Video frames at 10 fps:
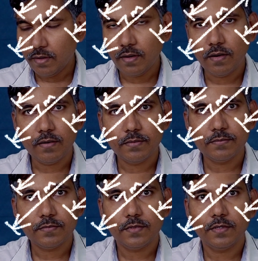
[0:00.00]

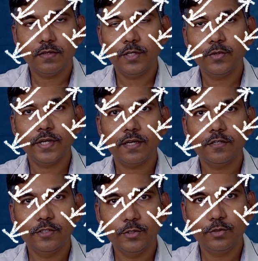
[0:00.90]
During a
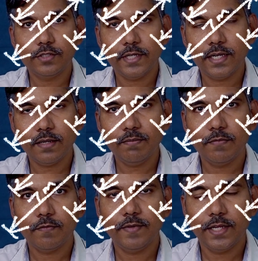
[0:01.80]
shoot setup,
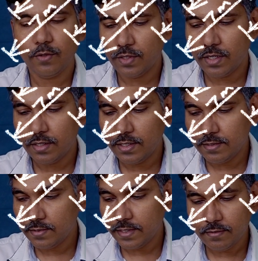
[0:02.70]
we know the
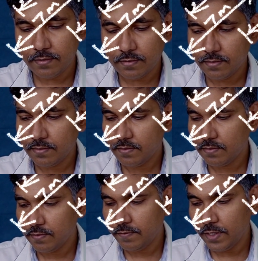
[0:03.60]
distance,
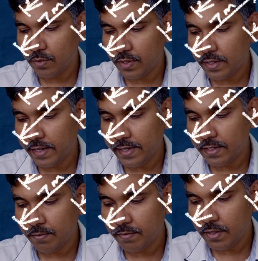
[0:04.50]
we know the guide
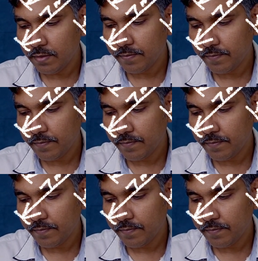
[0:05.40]
number.